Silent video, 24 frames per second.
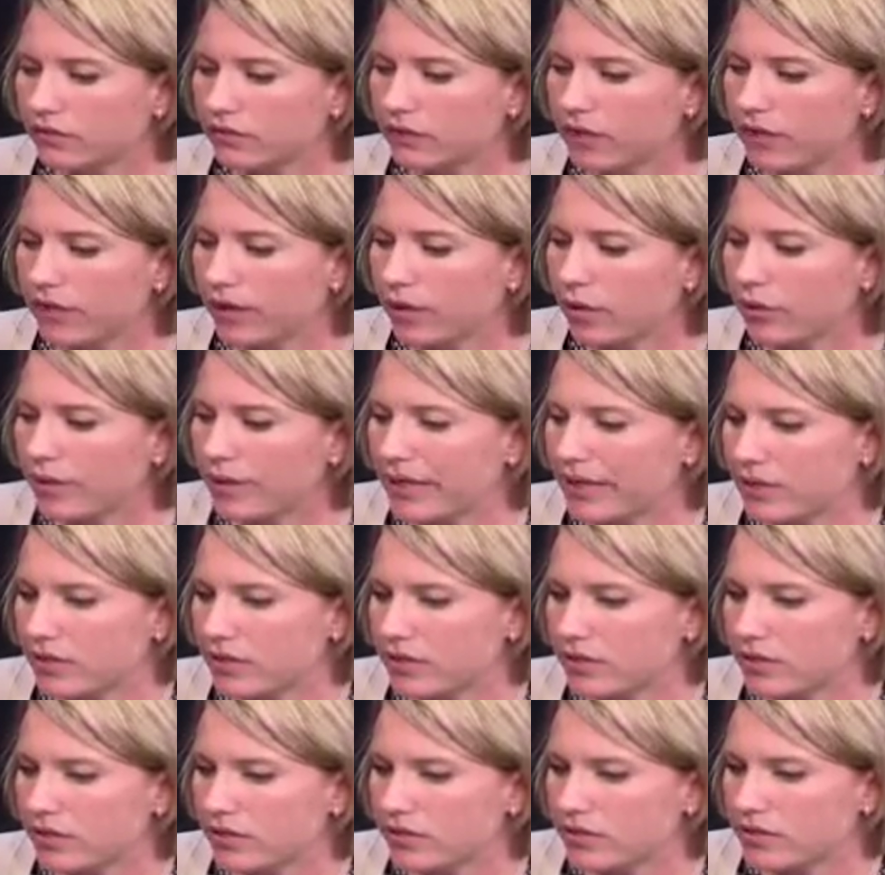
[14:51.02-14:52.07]
care
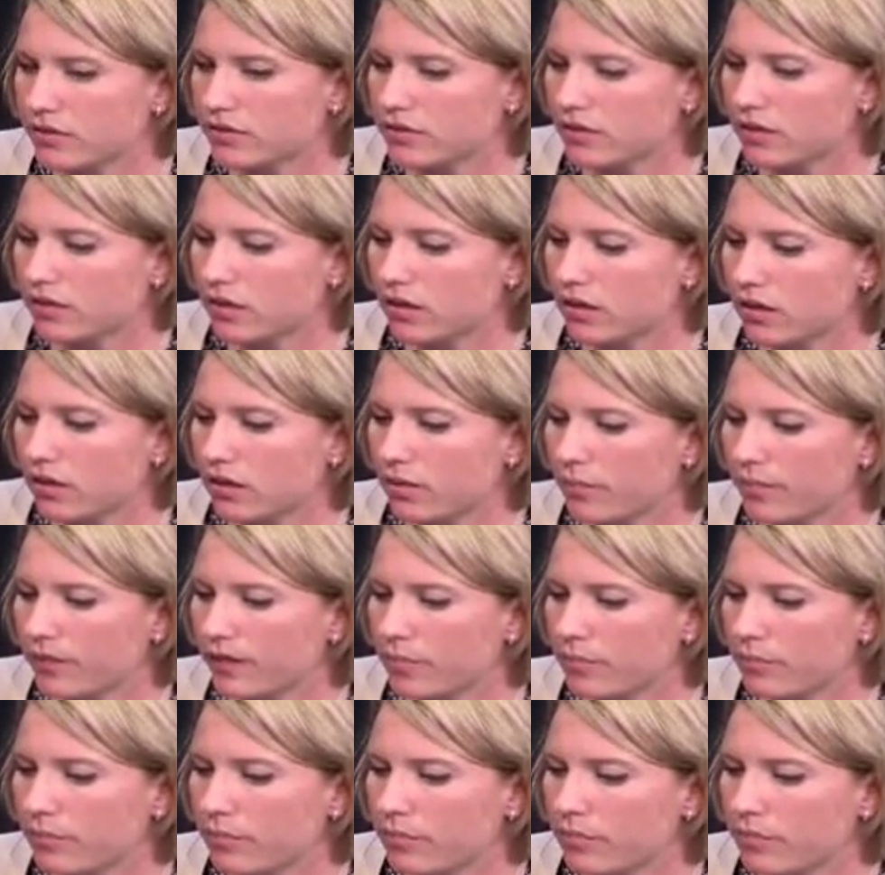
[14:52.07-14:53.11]
patients,
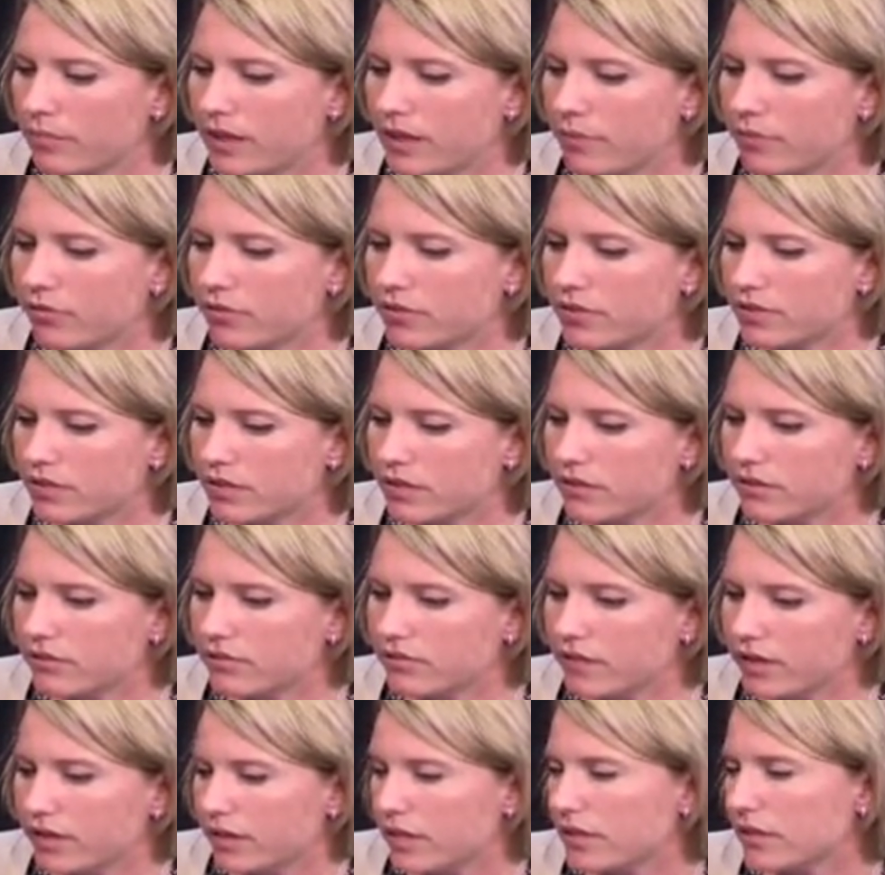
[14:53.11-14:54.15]
they receive
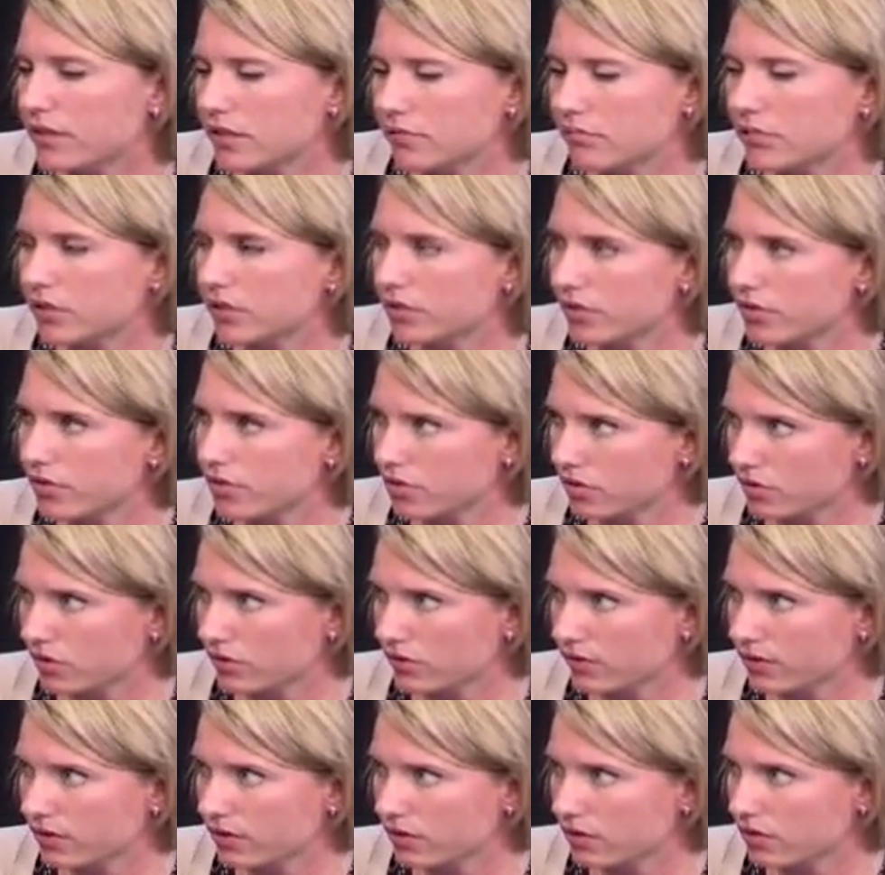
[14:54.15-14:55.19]
very similar
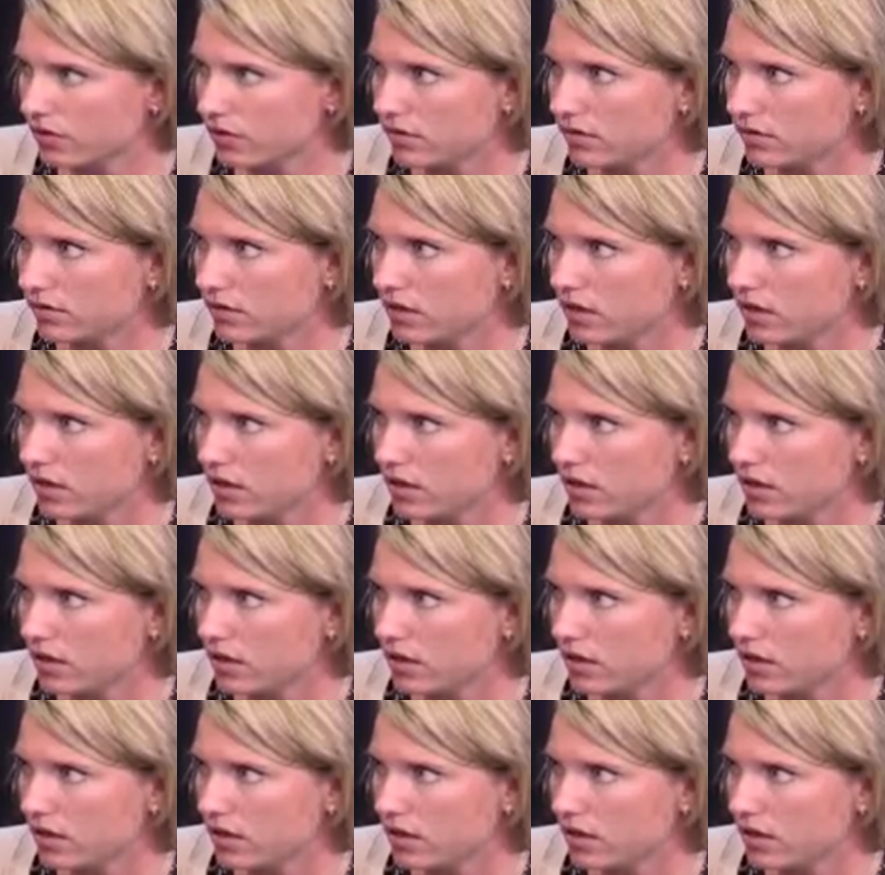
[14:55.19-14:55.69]
services,